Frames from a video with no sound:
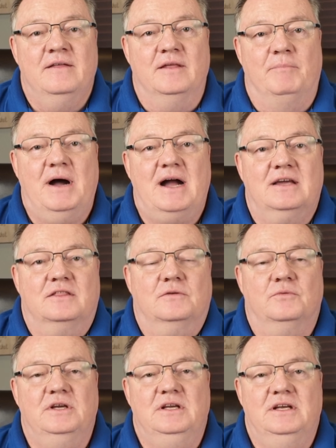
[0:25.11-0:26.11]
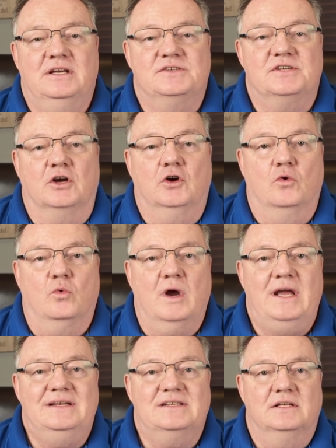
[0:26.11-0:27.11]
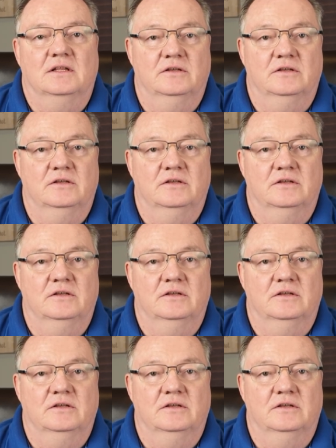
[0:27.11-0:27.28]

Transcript: The Pocket 3 is a great